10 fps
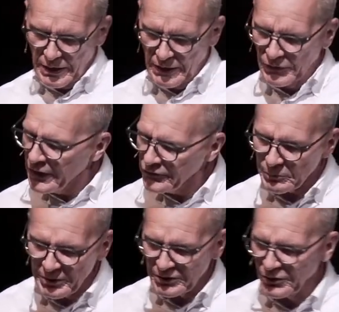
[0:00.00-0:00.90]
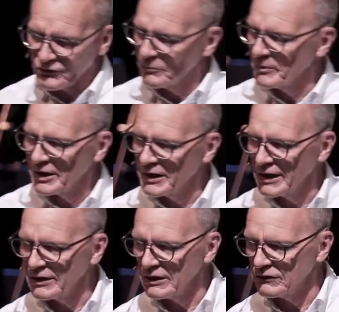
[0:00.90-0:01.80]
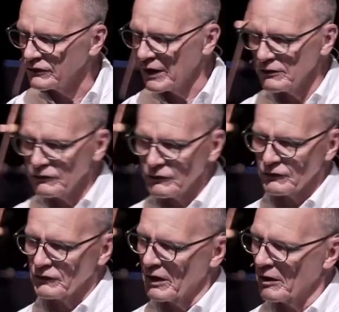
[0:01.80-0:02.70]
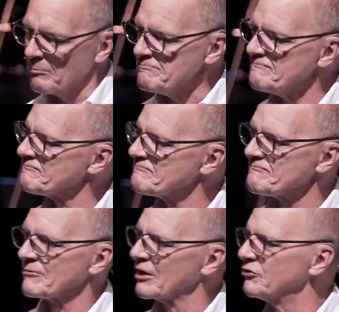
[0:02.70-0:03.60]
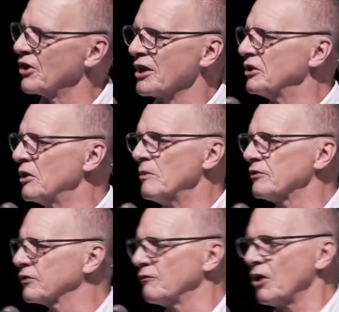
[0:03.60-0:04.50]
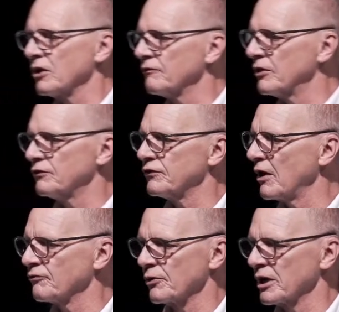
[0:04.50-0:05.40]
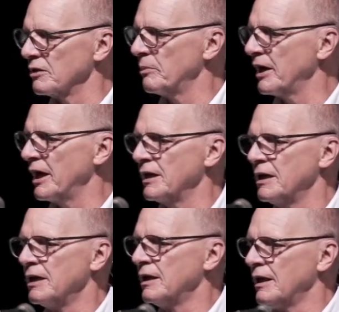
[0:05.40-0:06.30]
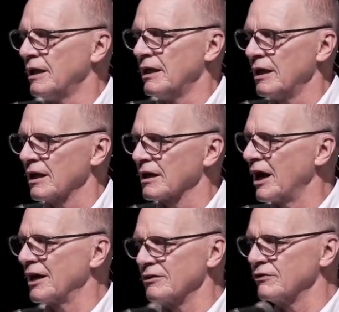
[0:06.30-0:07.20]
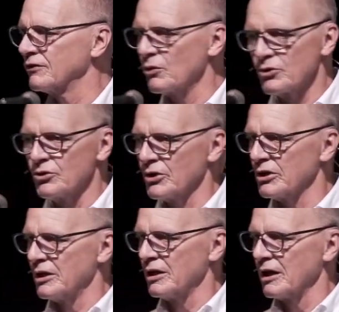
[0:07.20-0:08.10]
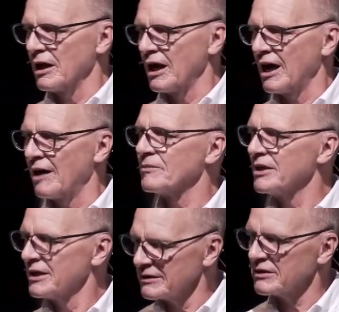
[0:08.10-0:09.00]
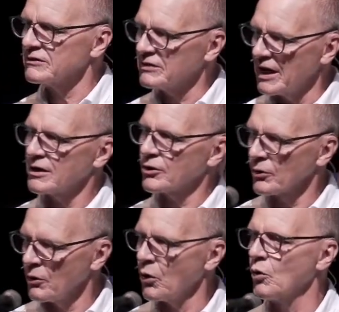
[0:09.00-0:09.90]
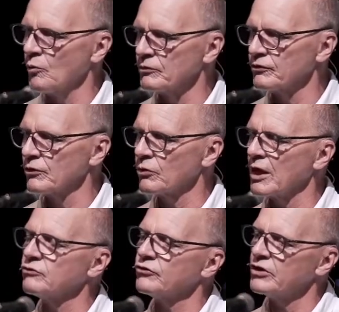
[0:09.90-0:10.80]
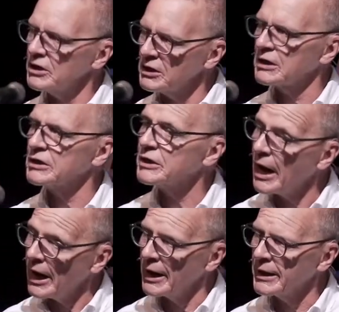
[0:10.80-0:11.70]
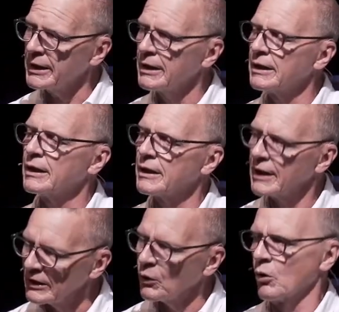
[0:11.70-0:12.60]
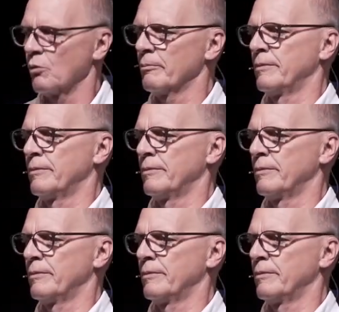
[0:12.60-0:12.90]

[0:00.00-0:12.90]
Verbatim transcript: And the husband looks at me and he says, um, John, in the midst of all of this suffering and pain, God is so good. I'm getting to take her home so that she can die at home.